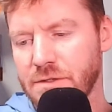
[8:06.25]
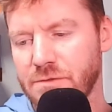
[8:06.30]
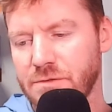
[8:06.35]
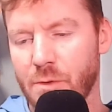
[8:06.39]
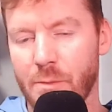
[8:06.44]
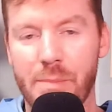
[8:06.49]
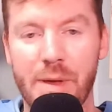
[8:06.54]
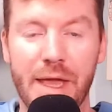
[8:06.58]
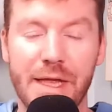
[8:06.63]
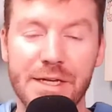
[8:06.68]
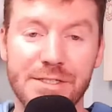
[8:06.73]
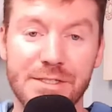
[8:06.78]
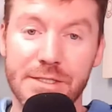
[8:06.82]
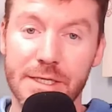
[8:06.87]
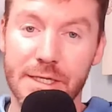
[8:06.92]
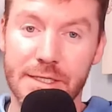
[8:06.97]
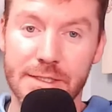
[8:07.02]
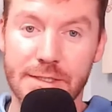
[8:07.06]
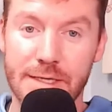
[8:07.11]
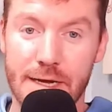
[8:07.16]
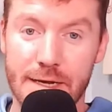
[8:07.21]
is from
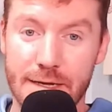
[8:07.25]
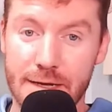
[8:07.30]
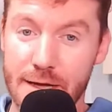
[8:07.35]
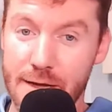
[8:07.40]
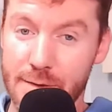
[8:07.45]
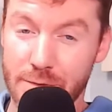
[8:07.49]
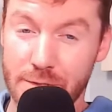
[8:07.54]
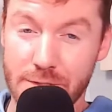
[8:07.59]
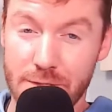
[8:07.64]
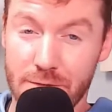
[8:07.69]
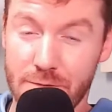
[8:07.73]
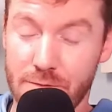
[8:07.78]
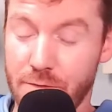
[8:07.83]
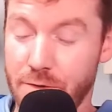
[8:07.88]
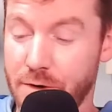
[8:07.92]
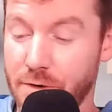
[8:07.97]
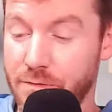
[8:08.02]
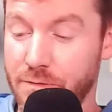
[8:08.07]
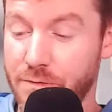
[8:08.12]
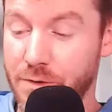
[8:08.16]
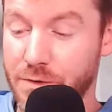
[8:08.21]
page6.com, which sounds
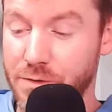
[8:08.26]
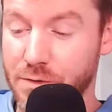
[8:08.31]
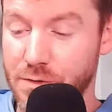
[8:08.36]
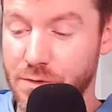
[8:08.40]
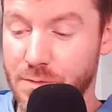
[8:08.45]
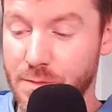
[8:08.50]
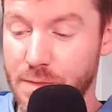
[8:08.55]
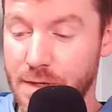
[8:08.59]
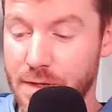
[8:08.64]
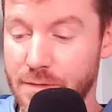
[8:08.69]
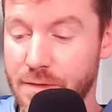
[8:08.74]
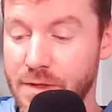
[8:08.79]
very official to me.